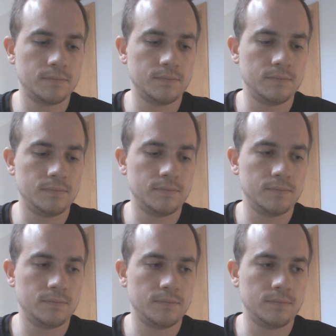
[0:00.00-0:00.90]

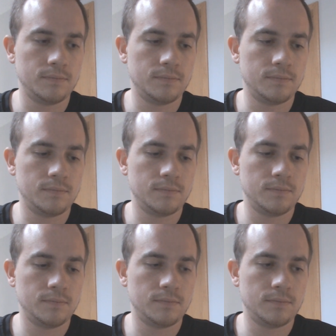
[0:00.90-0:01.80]

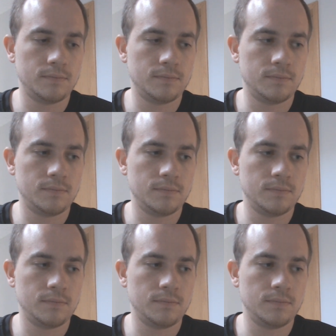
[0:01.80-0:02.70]

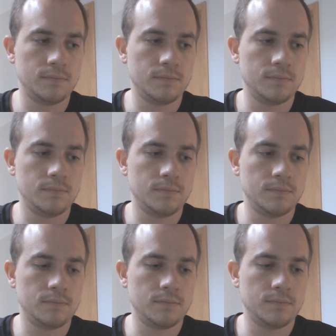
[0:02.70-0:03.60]

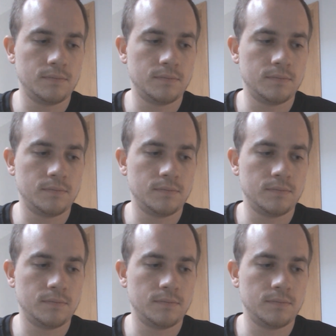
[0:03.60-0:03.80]
[no speech]